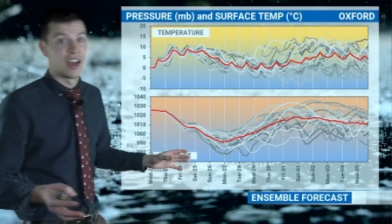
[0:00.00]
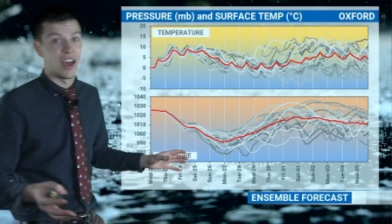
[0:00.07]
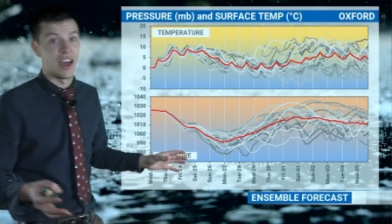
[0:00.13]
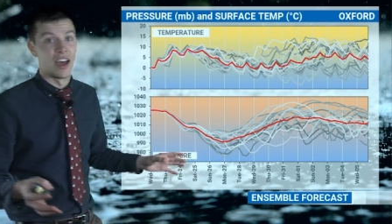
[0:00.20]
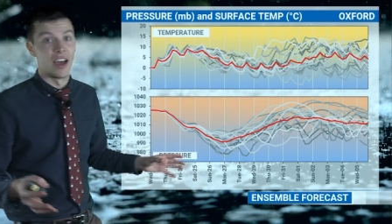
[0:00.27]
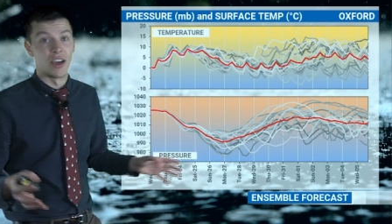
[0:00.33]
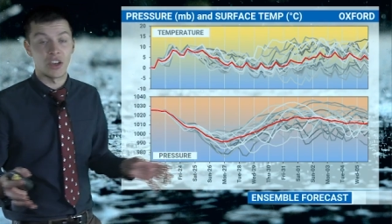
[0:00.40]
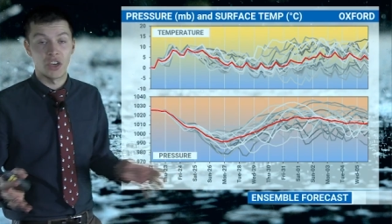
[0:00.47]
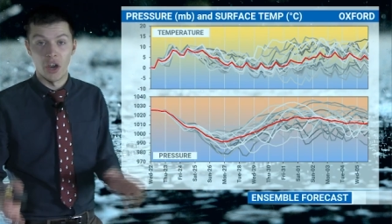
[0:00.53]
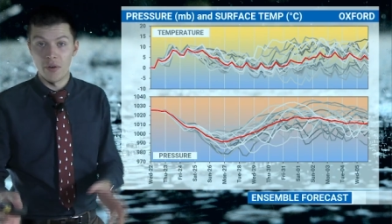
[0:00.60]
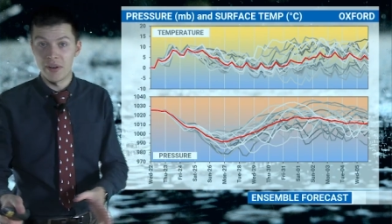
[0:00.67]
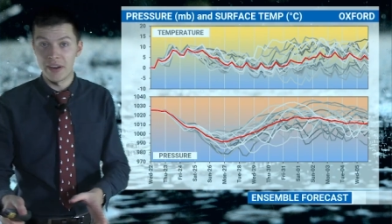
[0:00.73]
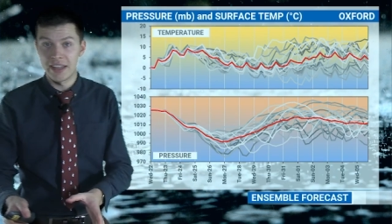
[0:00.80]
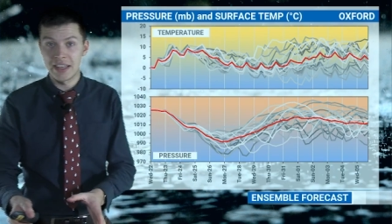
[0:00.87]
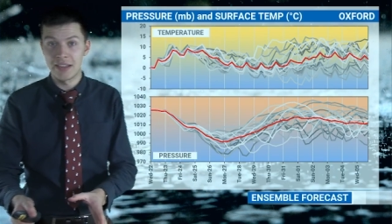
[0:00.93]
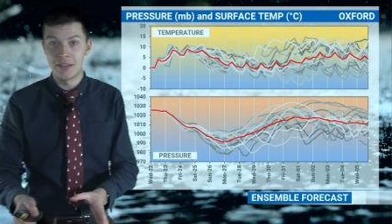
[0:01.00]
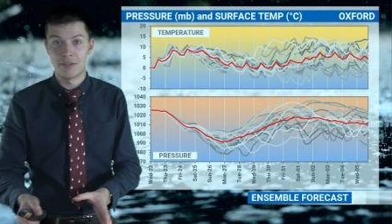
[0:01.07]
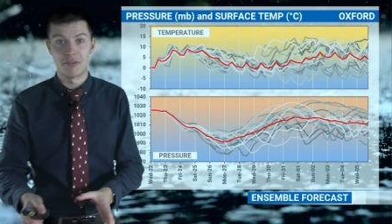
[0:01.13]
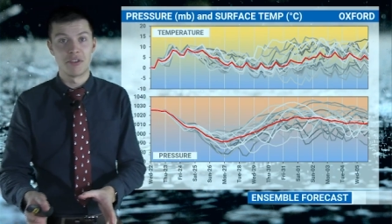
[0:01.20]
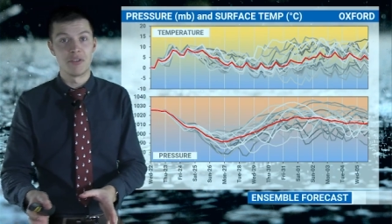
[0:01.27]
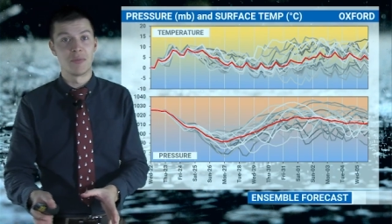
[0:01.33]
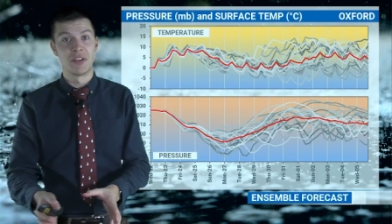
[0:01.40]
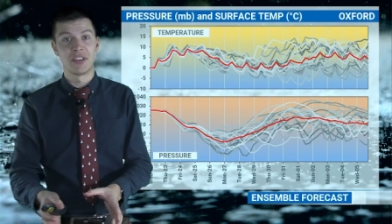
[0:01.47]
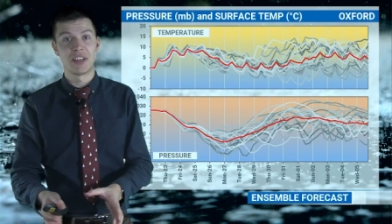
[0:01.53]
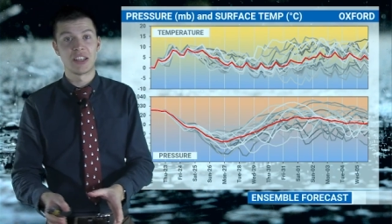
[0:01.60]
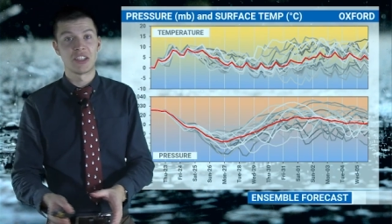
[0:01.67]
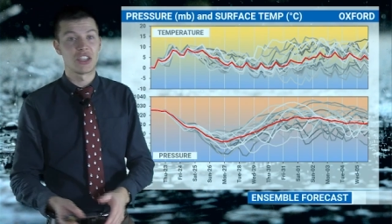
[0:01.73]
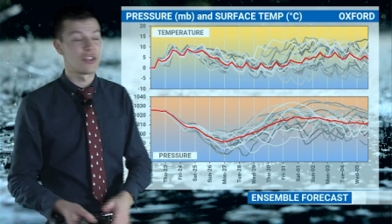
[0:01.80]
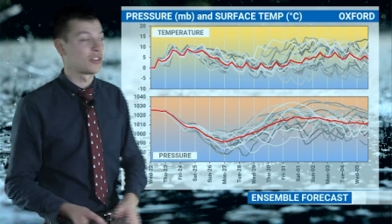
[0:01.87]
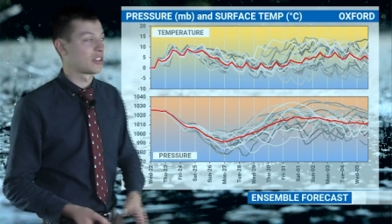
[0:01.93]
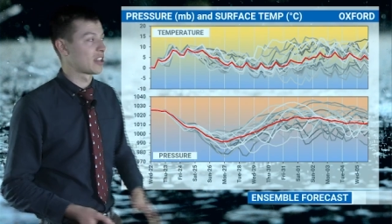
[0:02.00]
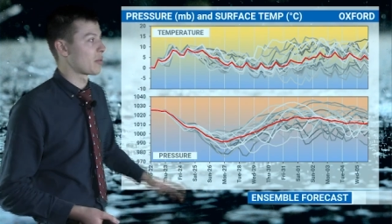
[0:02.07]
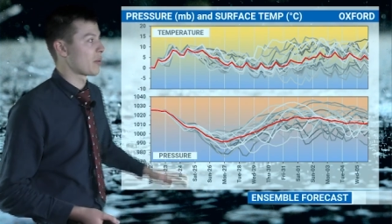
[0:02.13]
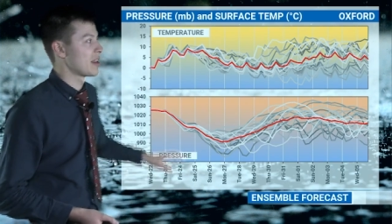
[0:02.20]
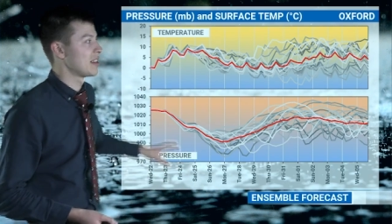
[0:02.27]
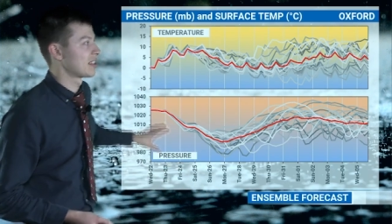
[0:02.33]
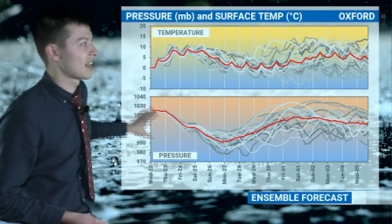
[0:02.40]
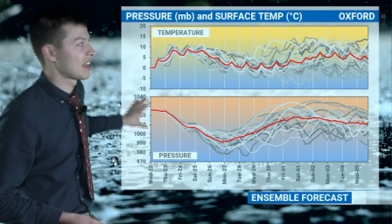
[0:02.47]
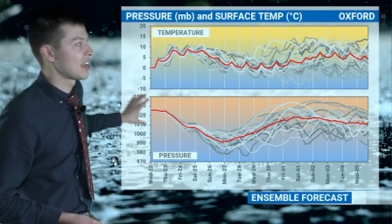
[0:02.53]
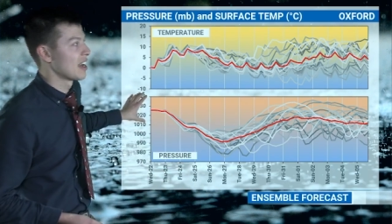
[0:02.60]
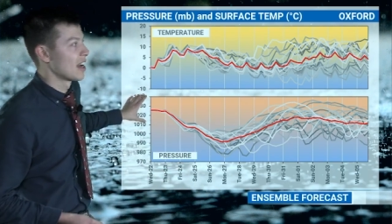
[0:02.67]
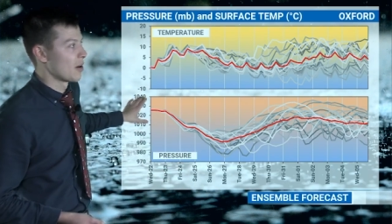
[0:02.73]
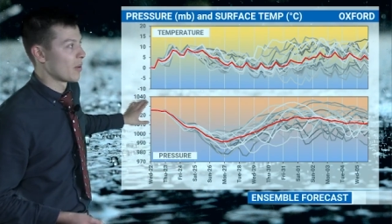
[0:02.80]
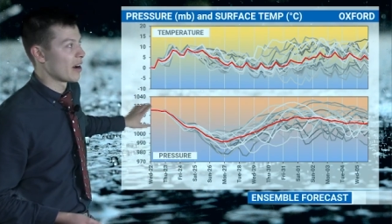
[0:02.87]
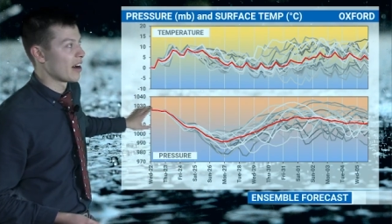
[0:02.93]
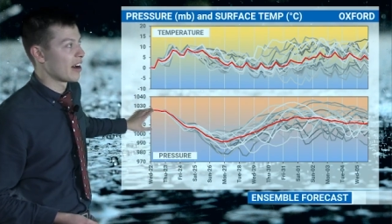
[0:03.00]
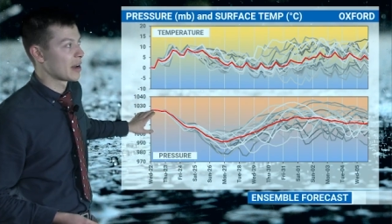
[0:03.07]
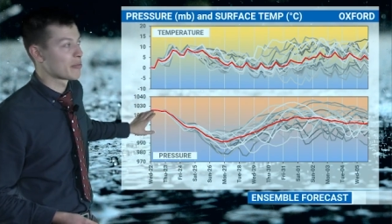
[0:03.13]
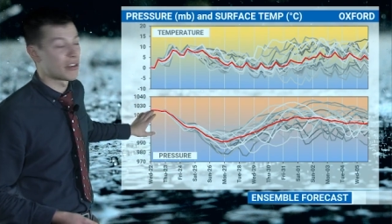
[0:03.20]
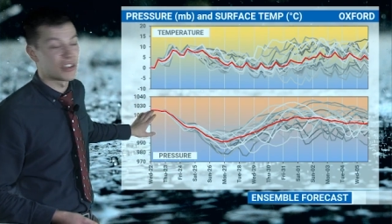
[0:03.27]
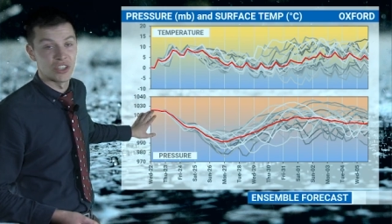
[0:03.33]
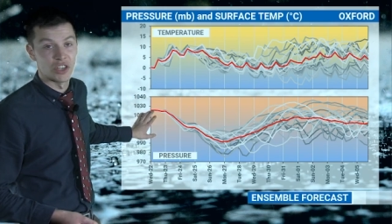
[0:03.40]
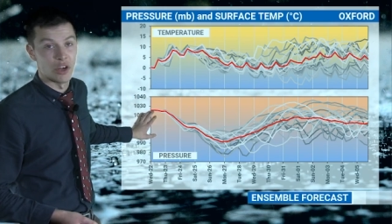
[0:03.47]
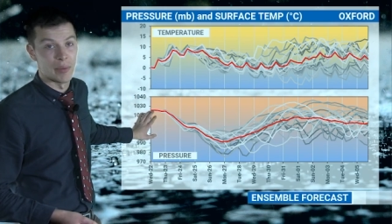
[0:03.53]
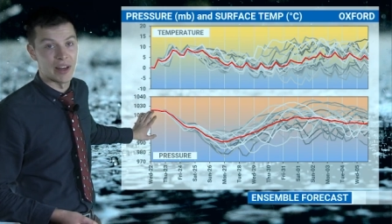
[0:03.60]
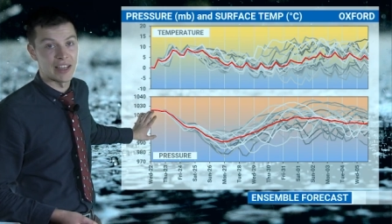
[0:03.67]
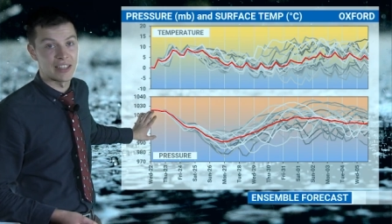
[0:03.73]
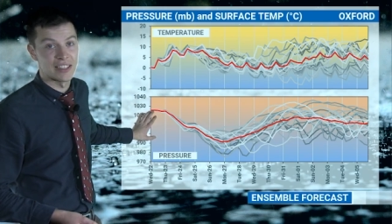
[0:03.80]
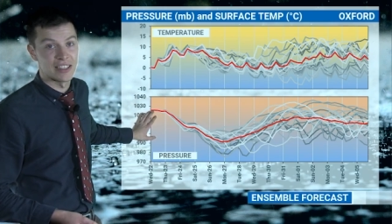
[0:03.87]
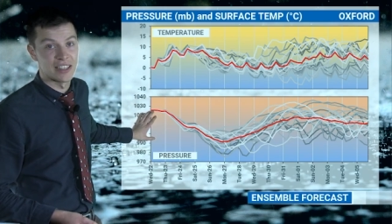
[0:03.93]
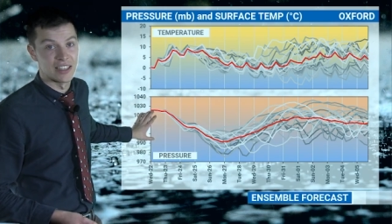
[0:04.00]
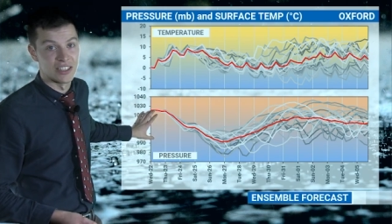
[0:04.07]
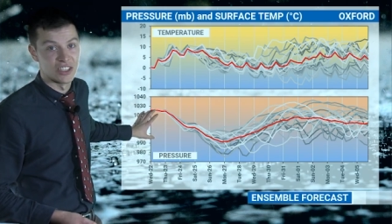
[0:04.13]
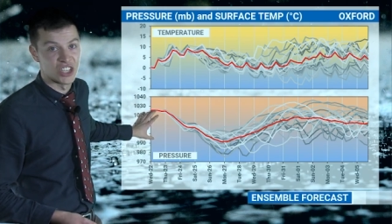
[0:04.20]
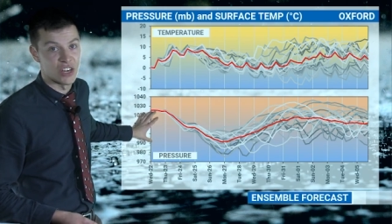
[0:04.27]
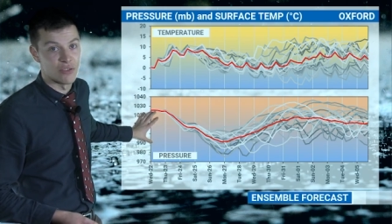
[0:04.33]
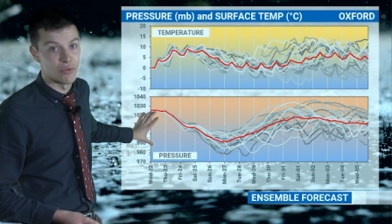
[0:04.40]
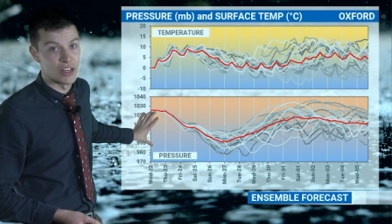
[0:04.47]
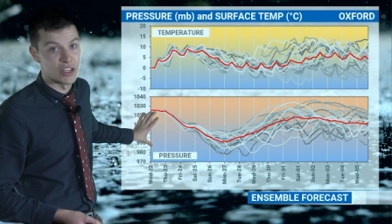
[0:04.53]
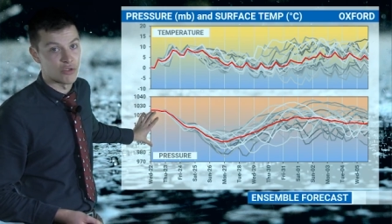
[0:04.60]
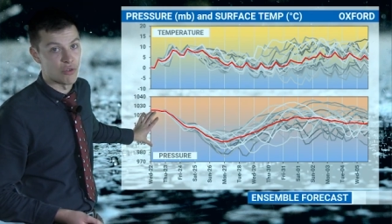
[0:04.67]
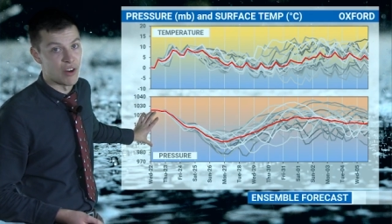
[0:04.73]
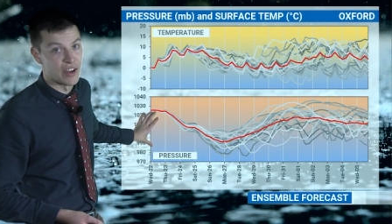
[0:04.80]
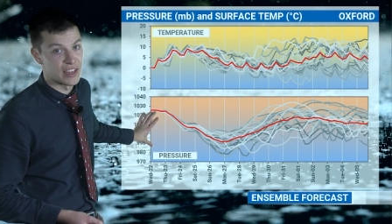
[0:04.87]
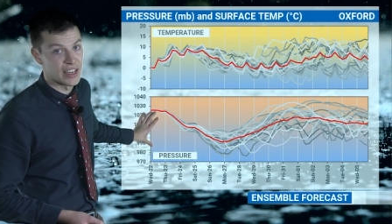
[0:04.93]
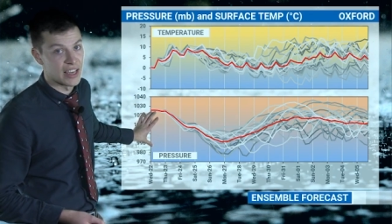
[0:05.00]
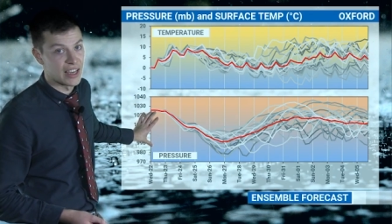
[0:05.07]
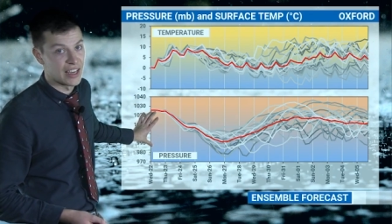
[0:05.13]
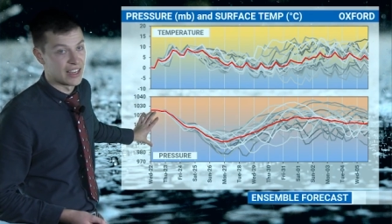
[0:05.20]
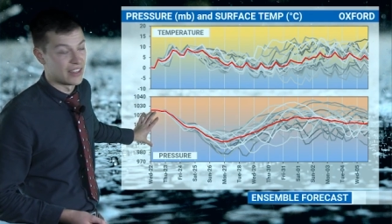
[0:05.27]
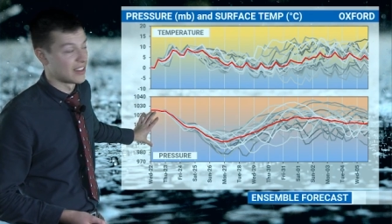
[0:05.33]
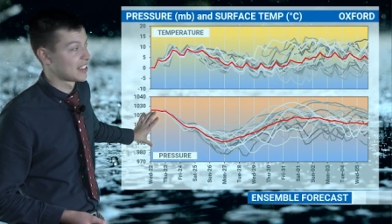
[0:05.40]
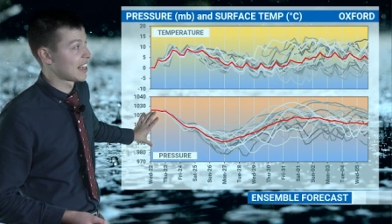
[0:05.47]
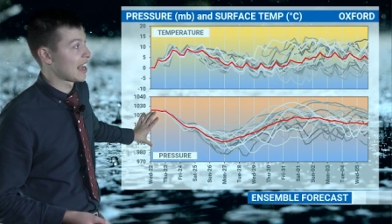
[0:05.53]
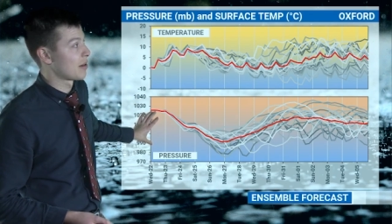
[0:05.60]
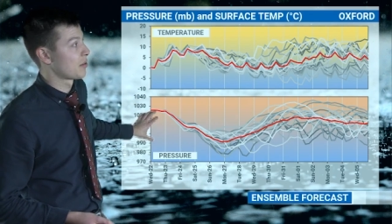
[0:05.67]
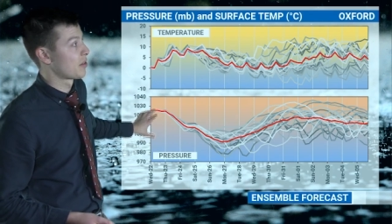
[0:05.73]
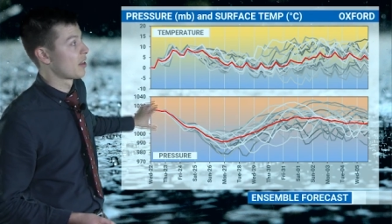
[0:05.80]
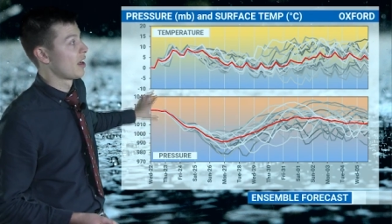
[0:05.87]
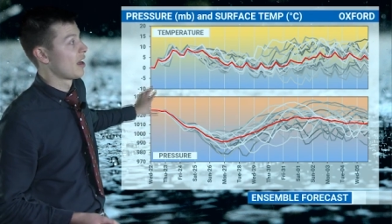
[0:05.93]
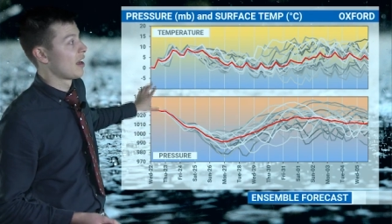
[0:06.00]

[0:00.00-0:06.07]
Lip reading: currently through Monday, Tuesday, Wednesday, we're high pressure dominated, generally dry in the south,